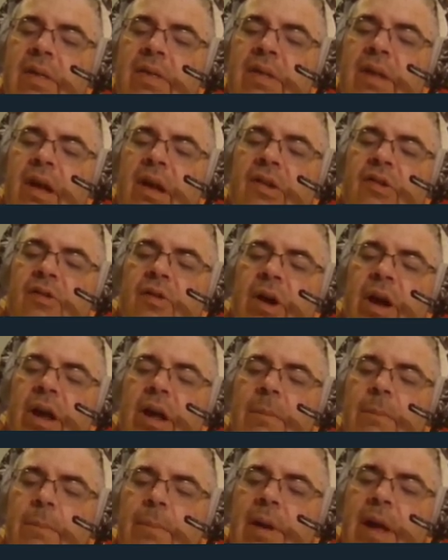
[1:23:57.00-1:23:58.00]
The ice
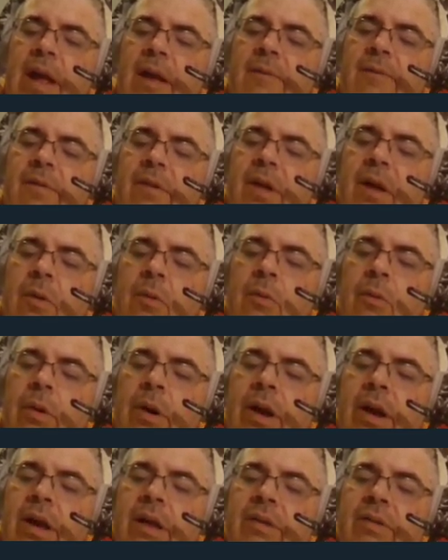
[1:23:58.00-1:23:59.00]
dragon painfully
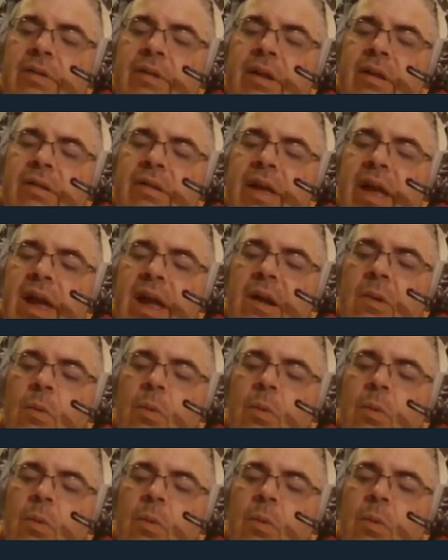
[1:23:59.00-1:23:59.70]
raised its head